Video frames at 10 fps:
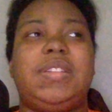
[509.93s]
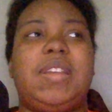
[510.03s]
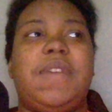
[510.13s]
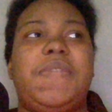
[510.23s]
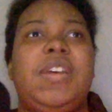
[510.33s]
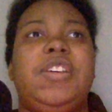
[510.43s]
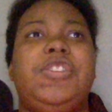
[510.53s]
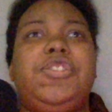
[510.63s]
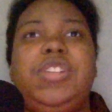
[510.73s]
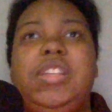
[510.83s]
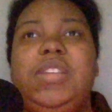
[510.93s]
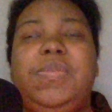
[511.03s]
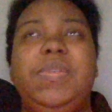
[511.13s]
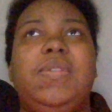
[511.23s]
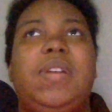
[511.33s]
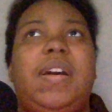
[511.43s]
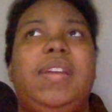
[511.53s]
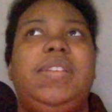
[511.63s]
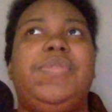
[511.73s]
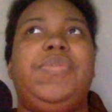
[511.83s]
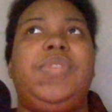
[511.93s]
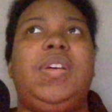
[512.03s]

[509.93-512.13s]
stuff, she will kind of